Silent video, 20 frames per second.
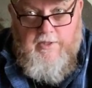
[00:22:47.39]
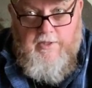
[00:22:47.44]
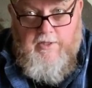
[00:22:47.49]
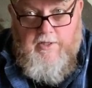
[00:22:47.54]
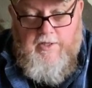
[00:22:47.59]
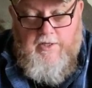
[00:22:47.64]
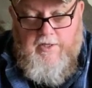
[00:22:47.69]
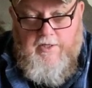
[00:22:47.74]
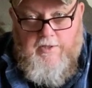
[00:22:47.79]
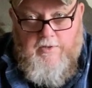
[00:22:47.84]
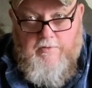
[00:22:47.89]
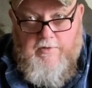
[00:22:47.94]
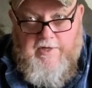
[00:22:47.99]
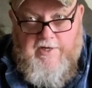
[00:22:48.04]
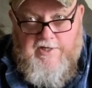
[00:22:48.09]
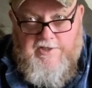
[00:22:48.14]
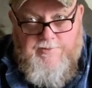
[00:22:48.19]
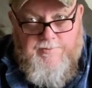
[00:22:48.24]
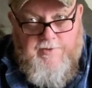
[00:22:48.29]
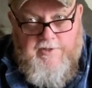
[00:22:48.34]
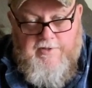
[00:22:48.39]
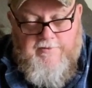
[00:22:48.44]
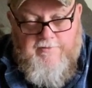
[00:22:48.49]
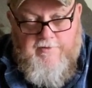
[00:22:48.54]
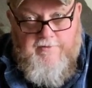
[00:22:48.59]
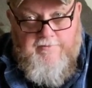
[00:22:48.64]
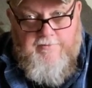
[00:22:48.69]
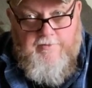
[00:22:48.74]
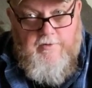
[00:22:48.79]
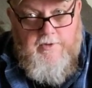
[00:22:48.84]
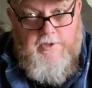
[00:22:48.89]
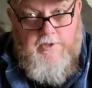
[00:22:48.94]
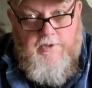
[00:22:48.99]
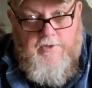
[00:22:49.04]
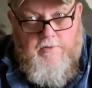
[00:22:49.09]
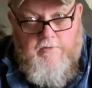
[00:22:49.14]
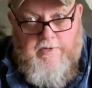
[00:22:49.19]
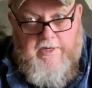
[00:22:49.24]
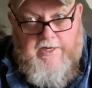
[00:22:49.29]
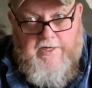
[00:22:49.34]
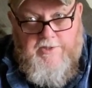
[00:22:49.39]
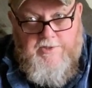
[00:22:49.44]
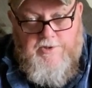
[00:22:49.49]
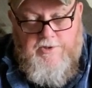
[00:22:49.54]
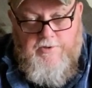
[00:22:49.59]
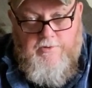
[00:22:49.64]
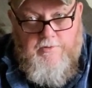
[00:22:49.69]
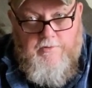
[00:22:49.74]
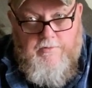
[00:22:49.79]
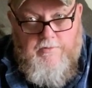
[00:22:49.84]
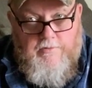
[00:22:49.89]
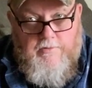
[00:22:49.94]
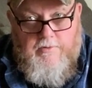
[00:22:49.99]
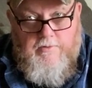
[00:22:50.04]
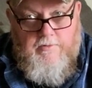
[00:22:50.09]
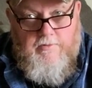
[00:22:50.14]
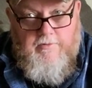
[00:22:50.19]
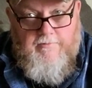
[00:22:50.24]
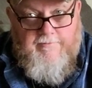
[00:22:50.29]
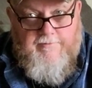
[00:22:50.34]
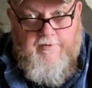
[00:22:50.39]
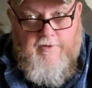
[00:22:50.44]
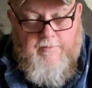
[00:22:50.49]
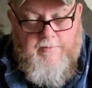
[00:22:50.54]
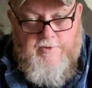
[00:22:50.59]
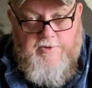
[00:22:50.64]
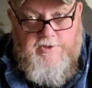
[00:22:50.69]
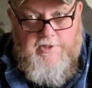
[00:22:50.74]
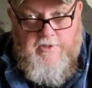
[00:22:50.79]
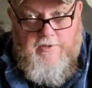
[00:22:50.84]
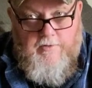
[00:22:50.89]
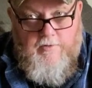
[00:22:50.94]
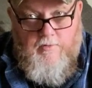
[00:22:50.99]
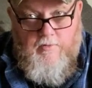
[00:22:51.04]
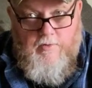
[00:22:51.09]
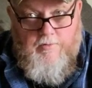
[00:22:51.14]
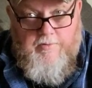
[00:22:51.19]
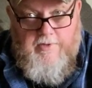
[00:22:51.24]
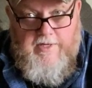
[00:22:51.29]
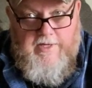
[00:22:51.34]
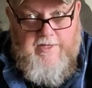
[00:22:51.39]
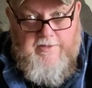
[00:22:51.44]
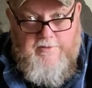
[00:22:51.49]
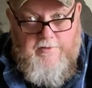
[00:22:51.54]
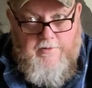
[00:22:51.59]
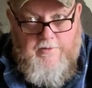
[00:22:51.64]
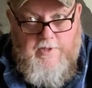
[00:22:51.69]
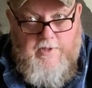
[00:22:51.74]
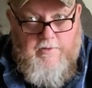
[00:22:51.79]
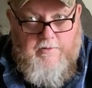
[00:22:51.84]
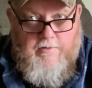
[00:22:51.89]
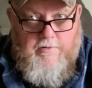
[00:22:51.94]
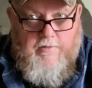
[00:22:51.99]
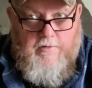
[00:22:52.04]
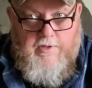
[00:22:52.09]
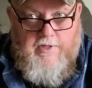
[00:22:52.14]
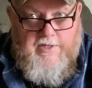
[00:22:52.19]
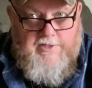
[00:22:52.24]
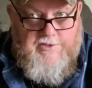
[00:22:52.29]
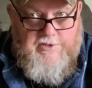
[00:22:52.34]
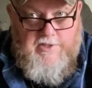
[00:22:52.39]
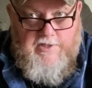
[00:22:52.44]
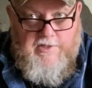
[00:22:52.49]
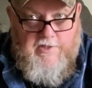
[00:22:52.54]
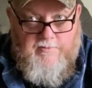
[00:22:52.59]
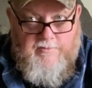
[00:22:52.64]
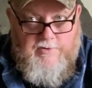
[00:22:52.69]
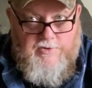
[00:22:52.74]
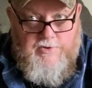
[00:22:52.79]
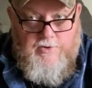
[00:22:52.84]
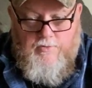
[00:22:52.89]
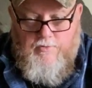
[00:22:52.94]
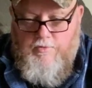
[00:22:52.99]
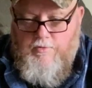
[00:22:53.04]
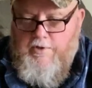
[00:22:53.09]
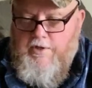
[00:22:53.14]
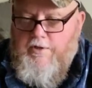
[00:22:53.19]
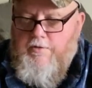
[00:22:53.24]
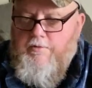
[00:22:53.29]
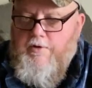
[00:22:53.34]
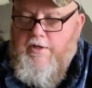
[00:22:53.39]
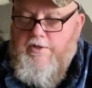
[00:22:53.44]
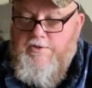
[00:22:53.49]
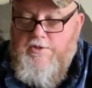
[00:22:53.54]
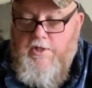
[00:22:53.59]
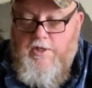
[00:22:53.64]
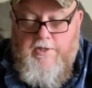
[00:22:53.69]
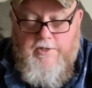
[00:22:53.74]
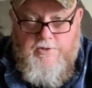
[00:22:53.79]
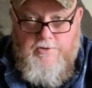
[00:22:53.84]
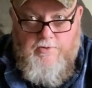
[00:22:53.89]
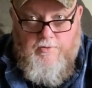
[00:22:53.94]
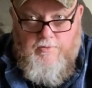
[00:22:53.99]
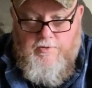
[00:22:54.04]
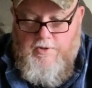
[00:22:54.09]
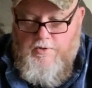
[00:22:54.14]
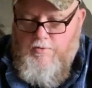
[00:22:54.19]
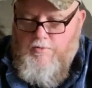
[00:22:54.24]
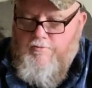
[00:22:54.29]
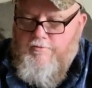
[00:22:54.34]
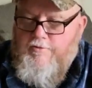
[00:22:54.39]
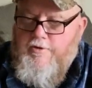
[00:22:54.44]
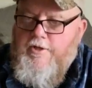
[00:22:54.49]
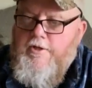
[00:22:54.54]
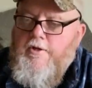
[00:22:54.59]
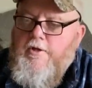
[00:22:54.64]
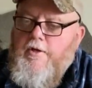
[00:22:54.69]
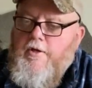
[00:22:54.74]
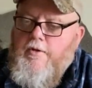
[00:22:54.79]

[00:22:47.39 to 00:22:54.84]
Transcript: eating grass, but even if you're eating grass, the farmers that are growing that, they're killing all kinds of animals to grow that grass. So get over it.